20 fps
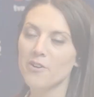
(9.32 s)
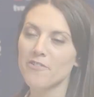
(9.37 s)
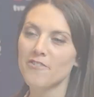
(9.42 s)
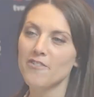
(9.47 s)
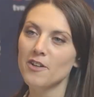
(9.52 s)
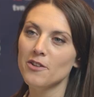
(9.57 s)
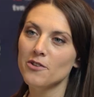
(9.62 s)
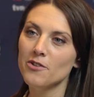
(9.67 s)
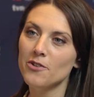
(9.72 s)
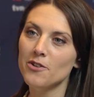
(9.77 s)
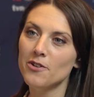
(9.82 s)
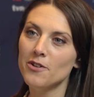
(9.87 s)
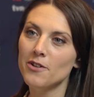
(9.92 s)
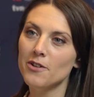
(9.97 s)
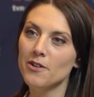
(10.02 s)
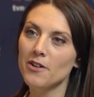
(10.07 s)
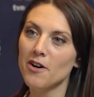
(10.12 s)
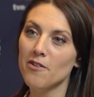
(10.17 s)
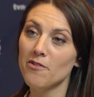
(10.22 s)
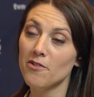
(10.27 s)

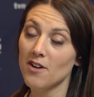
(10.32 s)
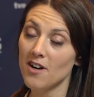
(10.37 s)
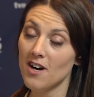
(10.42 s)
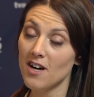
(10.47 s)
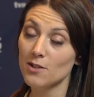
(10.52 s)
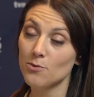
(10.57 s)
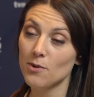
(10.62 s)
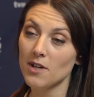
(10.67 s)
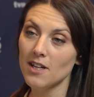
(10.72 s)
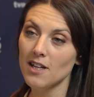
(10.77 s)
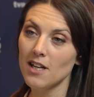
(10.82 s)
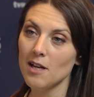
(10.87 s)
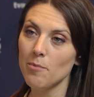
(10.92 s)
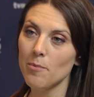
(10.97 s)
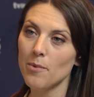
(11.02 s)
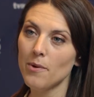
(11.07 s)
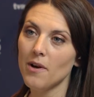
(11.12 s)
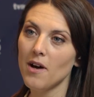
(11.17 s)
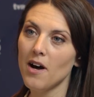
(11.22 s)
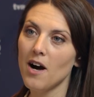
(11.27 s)
co-founder of the Hardware Club.
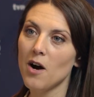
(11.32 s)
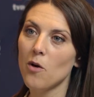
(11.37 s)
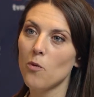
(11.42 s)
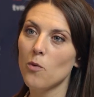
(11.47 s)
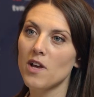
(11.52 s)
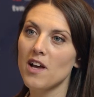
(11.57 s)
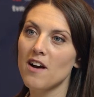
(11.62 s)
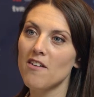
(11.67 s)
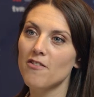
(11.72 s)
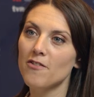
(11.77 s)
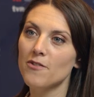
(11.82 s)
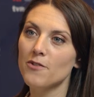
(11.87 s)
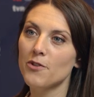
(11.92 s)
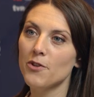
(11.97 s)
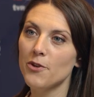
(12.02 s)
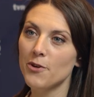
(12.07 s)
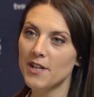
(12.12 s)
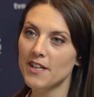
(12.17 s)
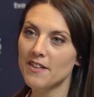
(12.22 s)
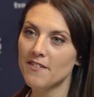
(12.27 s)
Uh, we have
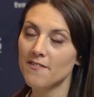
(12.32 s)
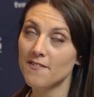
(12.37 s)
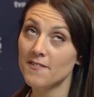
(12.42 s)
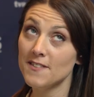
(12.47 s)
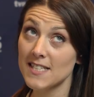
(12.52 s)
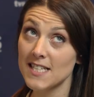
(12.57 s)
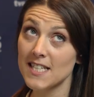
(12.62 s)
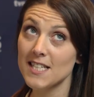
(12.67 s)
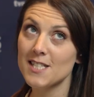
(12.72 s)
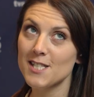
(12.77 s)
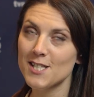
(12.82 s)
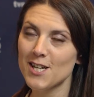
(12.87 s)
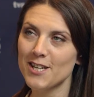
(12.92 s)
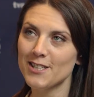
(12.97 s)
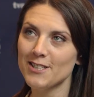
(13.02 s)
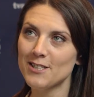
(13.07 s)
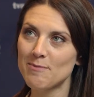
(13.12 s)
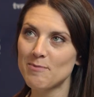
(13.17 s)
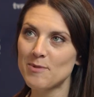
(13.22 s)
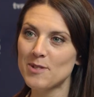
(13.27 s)
36
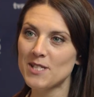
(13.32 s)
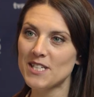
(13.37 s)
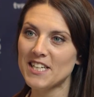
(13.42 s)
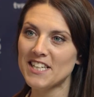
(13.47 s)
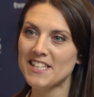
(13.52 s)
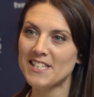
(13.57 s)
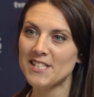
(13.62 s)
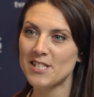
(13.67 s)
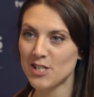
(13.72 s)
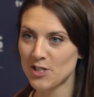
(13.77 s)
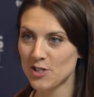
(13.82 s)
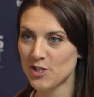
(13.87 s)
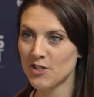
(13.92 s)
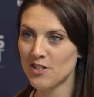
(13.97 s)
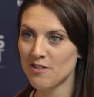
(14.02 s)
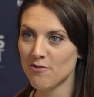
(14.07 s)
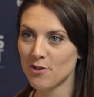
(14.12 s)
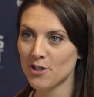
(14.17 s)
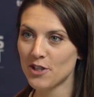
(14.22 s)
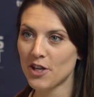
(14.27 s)
startups in 16
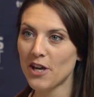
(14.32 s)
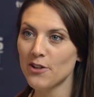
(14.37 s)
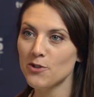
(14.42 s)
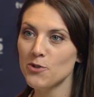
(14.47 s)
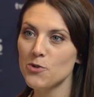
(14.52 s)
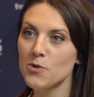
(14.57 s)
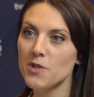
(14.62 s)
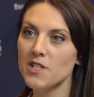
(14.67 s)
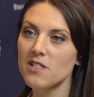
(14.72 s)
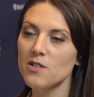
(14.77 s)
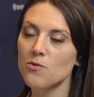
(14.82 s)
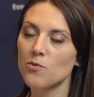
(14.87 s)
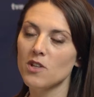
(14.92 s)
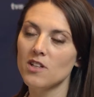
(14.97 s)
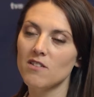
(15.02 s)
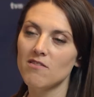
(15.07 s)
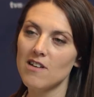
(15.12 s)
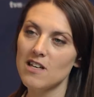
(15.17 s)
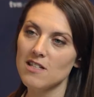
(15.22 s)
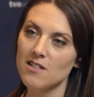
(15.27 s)
different countries. We
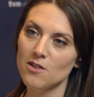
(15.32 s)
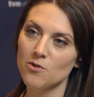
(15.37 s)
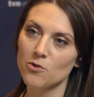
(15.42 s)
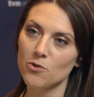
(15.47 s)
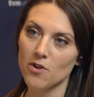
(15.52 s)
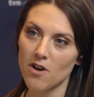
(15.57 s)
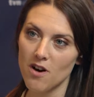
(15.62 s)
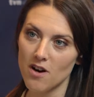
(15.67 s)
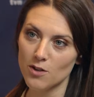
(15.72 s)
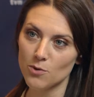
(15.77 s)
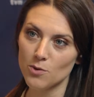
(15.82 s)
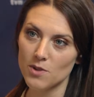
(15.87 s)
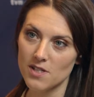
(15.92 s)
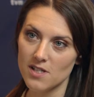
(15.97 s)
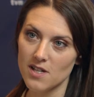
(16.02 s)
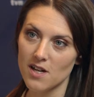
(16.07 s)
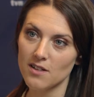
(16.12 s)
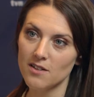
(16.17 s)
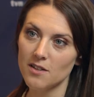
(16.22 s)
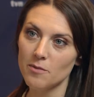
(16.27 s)
invest into hardware
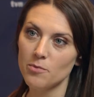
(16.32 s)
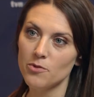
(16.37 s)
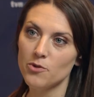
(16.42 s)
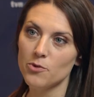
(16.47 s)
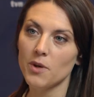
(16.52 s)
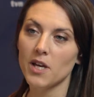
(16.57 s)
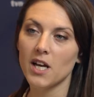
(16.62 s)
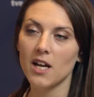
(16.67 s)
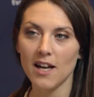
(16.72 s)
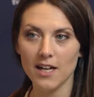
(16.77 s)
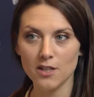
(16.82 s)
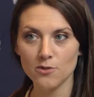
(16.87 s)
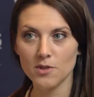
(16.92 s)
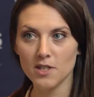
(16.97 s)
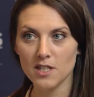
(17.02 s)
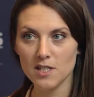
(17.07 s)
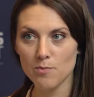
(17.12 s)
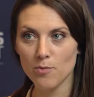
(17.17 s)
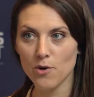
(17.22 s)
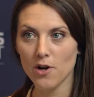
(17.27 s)
startup doing
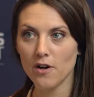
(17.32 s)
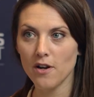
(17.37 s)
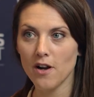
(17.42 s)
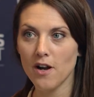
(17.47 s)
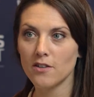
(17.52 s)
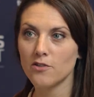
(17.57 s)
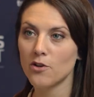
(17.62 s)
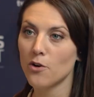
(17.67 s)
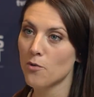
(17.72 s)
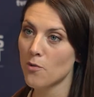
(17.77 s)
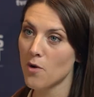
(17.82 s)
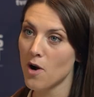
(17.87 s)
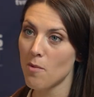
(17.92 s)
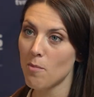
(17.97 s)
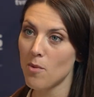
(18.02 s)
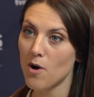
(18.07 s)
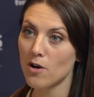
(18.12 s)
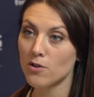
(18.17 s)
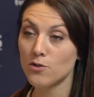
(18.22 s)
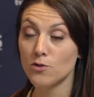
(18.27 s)
electronics product or
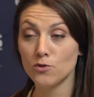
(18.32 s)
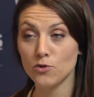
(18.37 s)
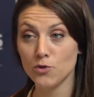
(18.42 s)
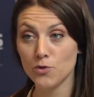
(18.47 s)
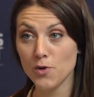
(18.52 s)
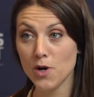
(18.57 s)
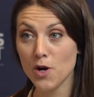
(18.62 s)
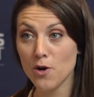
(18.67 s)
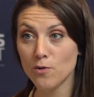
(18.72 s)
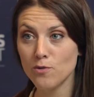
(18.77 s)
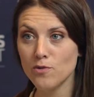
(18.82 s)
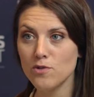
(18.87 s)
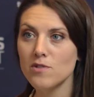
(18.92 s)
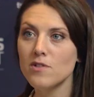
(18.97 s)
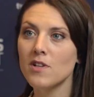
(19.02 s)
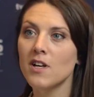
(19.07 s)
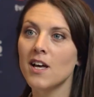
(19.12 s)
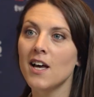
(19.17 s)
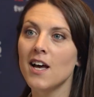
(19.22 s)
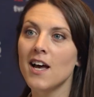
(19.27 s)
robot or
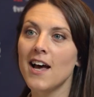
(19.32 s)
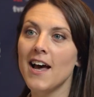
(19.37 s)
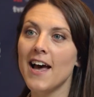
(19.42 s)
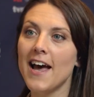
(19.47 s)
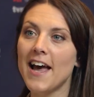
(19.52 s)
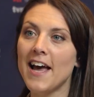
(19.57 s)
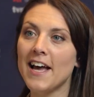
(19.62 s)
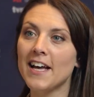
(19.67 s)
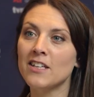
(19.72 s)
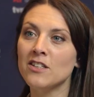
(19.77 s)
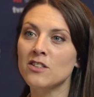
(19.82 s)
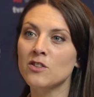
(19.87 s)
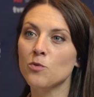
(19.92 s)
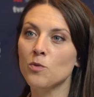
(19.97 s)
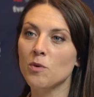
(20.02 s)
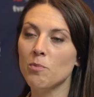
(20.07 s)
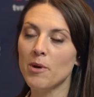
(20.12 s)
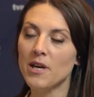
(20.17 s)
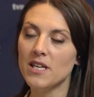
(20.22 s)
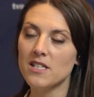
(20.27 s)
drones. And
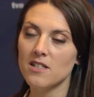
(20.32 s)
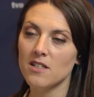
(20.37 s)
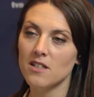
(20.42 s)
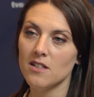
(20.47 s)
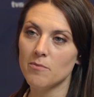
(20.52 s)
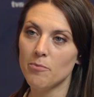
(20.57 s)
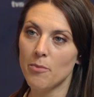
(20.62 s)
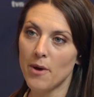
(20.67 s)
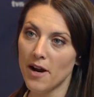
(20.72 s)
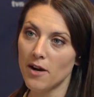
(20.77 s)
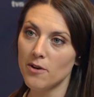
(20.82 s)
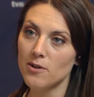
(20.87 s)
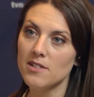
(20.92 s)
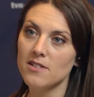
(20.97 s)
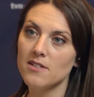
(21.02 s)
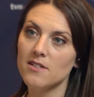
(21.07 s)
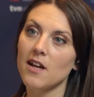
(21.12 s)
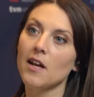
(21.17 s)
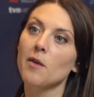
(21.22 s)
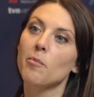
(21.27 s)
we're based in
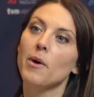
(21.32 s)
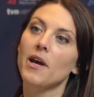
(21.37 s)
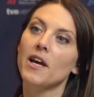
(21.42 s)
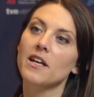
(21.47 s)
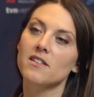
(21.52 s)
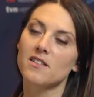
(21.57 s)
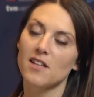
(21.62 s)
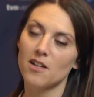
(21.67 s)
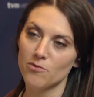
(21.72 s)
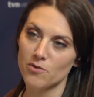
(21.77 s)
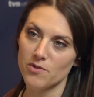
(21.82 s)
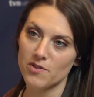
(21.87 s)
Paris, Taipei and San